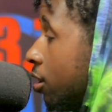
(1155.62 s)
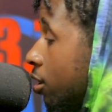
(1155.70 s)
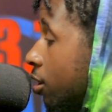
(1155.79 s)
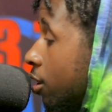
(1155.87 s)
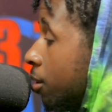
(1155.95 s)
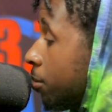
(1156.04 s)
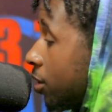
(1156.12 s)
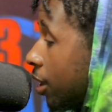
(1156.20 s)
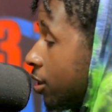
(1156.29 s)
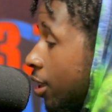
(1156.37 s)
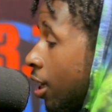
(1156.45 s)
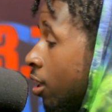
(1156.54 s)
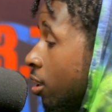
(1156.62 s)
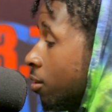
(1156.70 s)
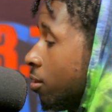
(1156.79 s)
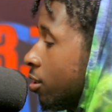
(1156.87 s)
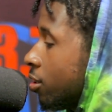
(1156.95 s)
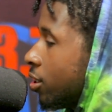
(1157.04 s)
Shante,
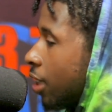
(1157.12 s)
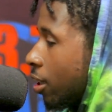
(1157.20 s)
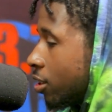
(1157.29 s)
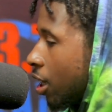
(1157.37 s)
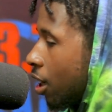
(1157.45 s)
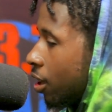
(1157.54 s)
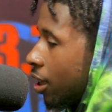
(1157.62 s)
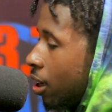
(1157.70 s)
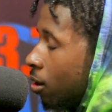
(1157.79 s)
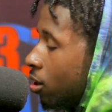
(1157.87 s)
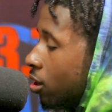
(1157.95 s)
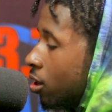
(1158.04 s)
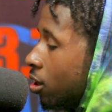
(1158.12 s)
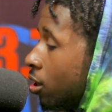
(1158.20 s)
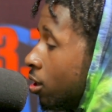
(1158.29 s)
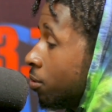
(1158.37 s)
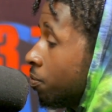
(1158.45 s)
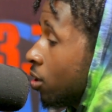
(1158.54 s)
shout y'all
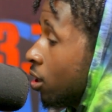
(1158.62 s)
out.